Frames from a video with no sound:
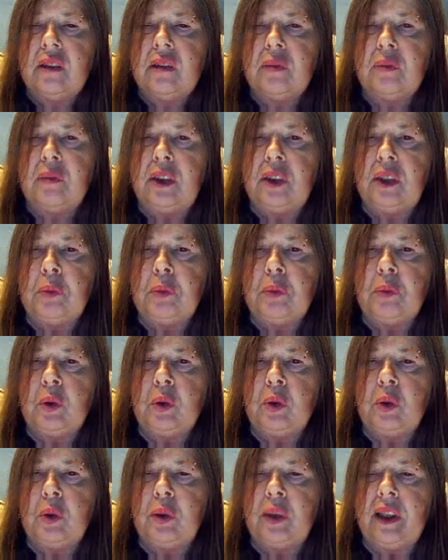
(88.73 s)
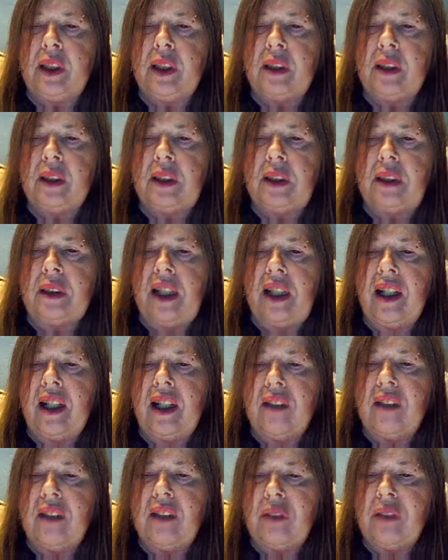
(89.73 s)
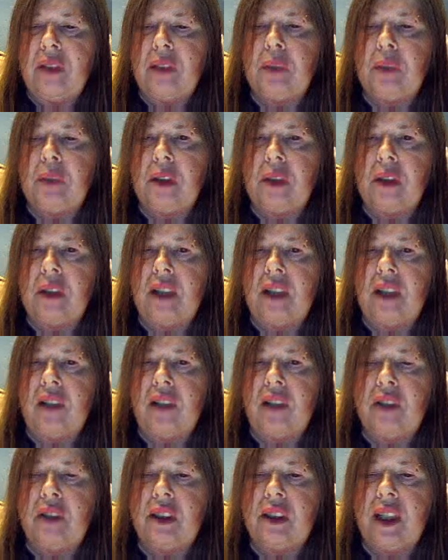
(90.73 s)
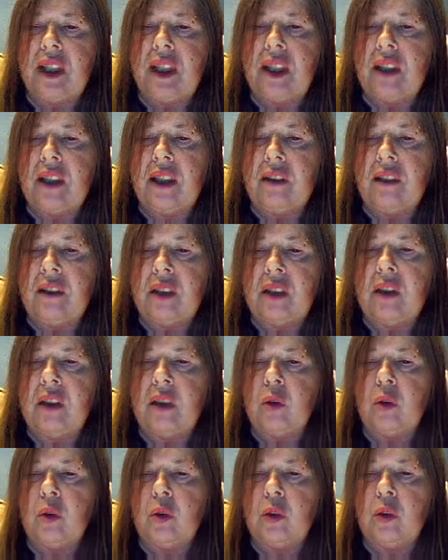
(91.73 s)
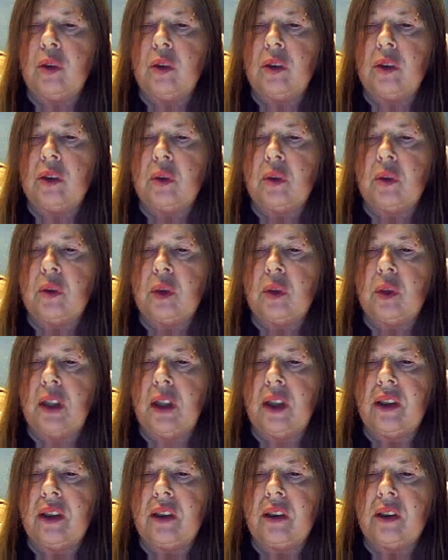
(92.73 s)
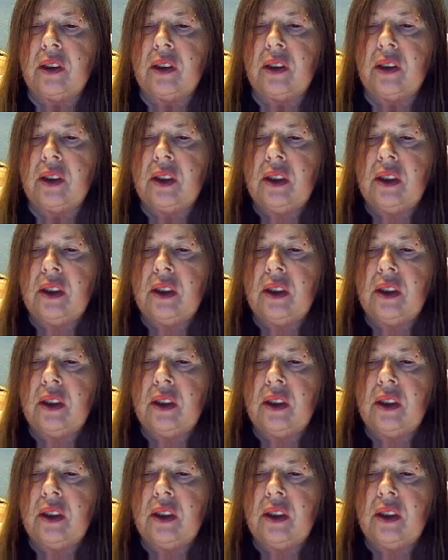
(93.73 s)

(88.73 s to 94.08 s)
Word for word: people who can't laugh. I'm not laughing now. I hold on to the wire.